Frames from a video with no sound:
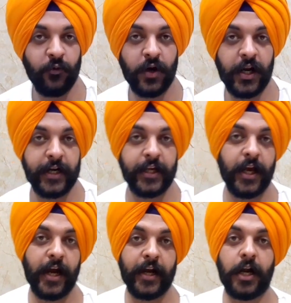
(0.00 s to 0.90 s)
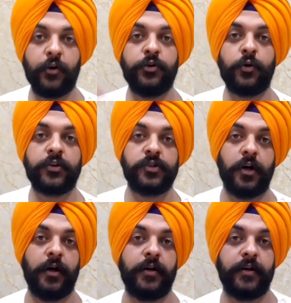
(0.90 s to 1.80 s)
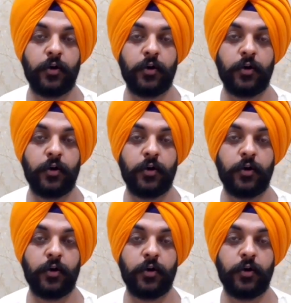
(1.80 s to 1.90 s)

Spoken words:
one idea and now you are